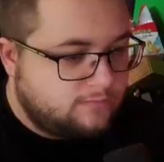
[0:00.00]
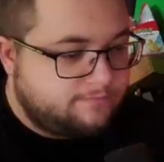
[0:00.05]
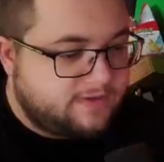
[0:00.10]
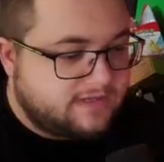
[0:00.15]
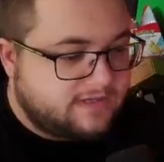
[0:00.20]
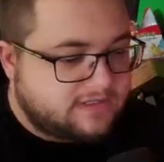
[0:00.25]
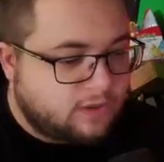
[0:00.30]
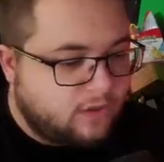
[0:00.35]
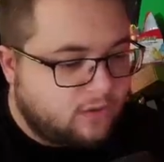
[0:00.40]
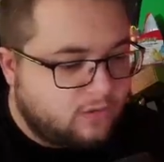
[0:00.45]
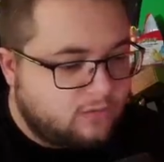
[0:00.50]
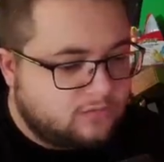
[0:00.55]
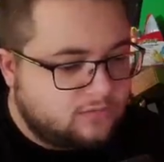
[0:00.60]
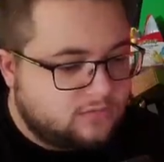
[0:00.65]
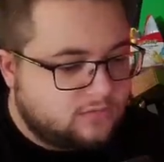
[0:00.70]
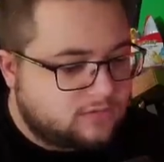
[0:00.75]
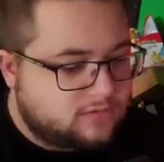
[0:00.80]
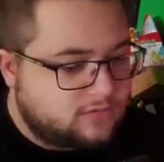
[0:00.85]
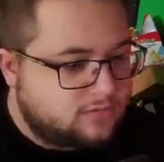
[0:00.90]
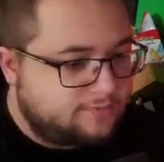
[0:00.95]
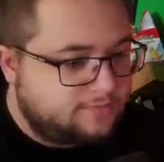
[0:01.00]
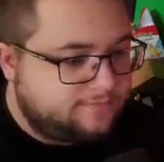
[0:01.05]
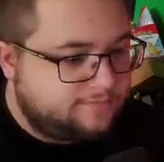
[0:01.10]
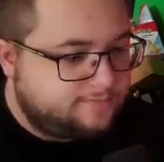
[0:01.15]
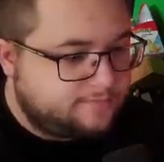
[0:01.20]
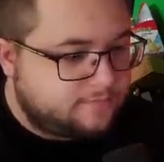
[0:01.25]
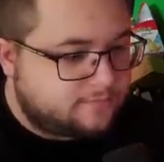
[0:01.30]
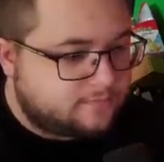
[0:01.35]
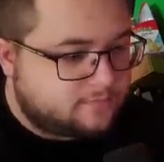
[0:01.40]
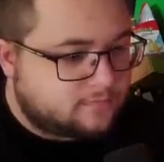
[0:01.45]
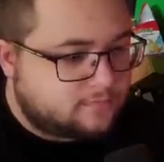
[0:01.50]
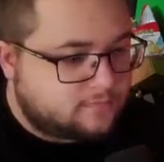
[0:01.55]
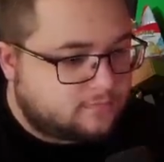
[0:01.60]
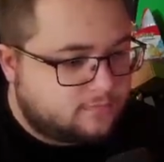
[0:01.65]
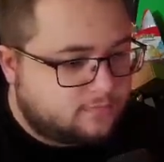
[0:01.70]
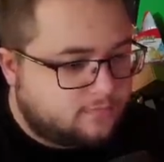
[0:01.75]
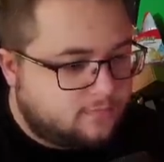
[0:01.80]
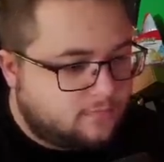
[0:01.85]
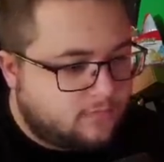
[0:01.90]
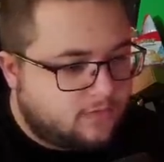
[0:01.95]
Patone.
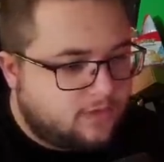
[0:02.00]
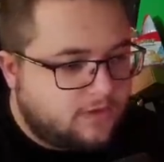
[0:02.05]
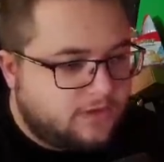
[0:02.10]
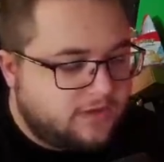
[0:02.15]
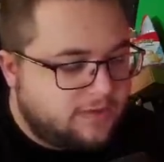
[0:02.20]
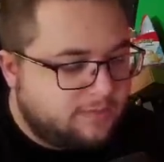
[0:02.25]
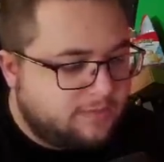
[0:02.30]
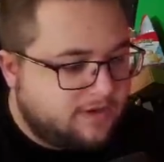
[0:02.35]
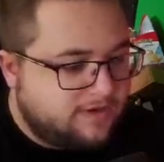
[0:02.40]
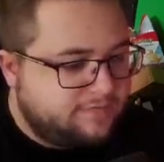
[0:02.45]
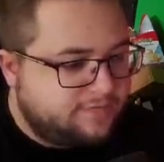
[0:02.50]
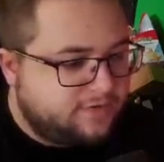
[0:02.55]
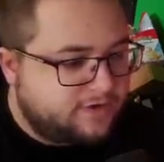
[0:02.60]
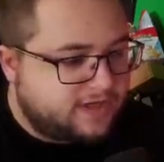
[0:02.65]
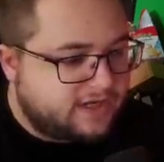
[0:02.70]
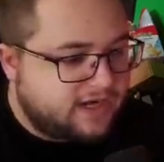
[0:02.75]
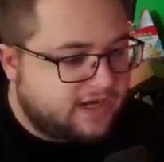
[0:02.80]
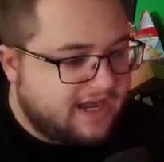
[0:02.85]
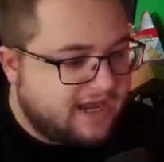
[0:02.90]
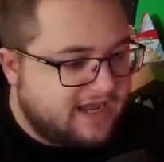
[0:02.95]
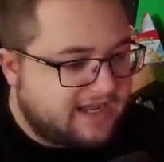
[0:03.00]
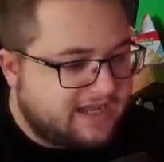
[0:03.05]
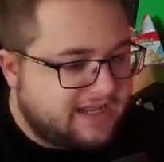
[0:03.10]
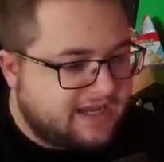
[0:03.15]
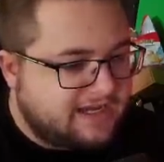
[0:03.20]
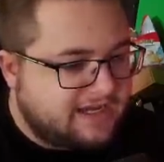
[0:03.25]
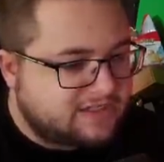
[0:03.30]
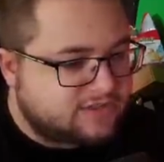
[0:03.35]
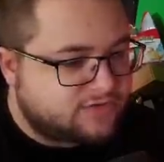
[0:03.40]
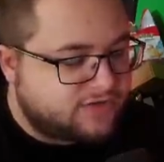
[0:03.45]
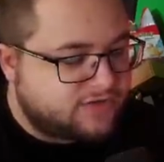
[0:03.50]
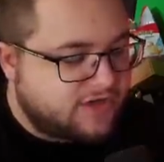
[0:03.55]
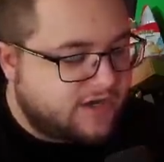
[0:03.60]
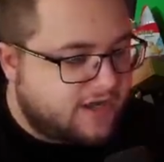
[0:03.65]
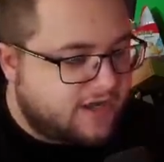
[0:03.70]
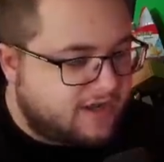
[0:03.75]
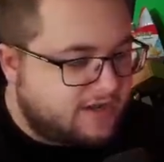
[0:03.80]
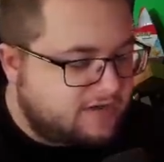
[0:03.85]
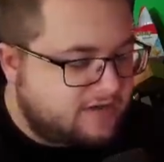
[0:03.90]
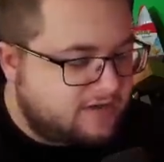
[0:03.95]
Eat my fucking laggy ass
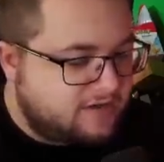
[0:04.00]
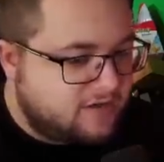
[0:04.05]
grenade.